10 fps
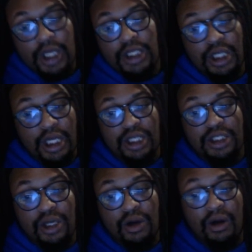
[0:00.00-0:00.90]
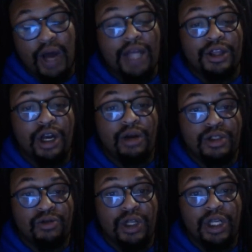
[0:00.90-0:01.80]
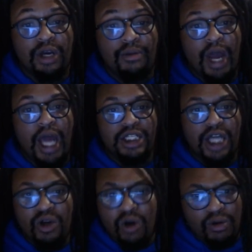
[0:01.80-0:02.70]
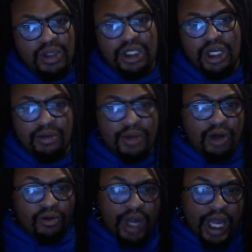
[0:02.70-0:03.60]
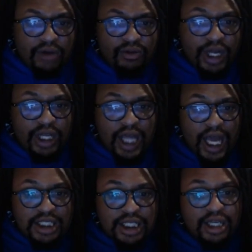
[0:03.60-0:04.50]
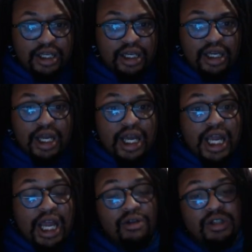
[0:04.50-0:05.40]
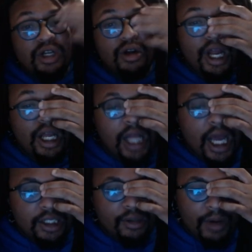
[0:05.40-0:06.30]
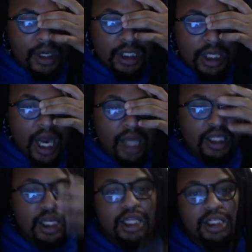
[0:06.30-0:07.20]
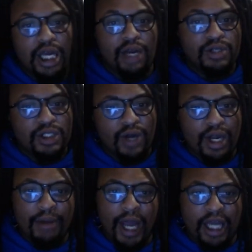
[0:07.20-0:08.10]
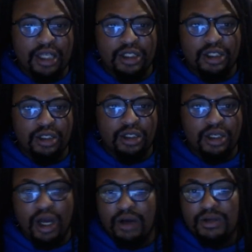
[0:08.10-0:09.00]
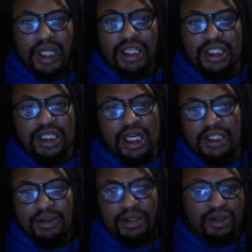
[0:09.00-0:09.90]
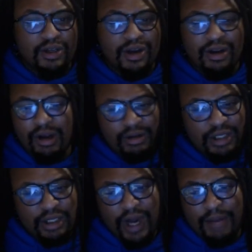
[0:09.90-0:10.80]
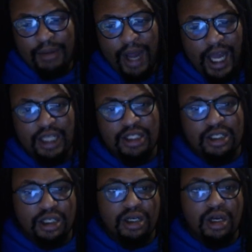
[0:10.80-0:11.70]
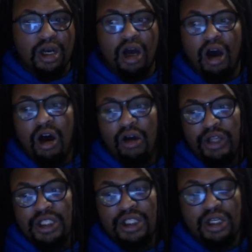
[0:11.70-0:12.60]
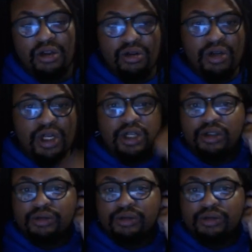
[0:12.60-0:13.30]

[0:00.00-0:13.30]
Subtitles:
to each their own. I thought that was a really good match. I knew it wasn't going to be an in-ring classic. It was a great clash of personalities, and it was a great match. You know what I'm saying? Cena and Special Girl, it was a great match. All things included.